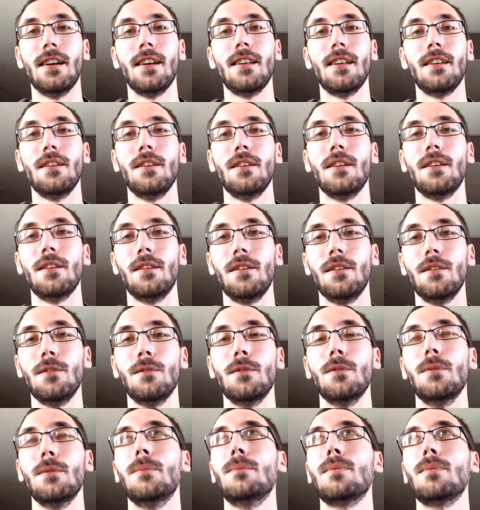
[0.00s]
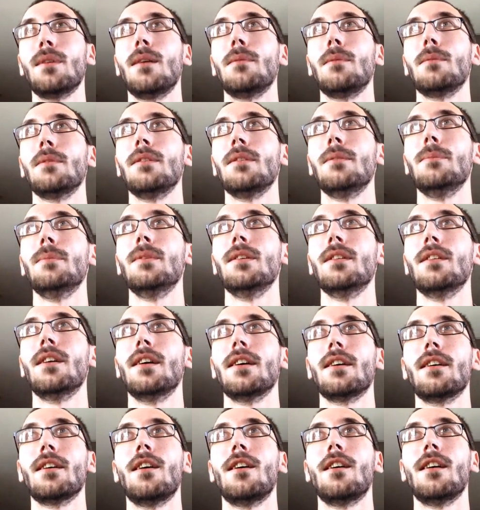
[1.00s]
Then you would probably be
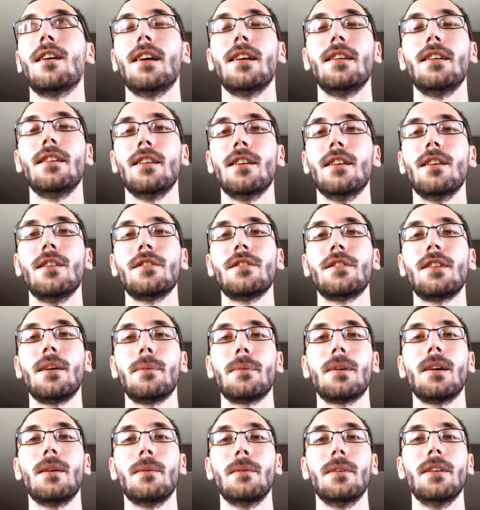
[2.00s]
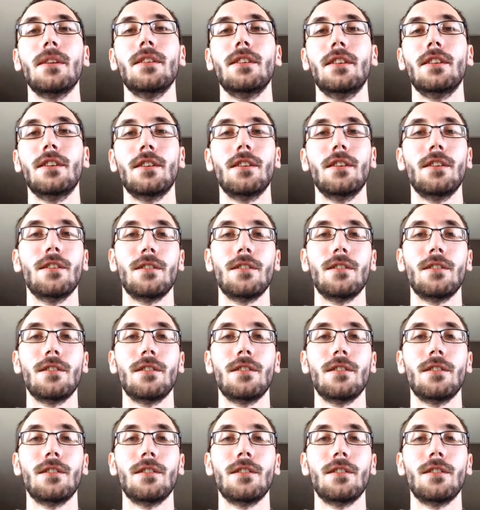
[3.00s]
like, all right, I'll stop coming in here.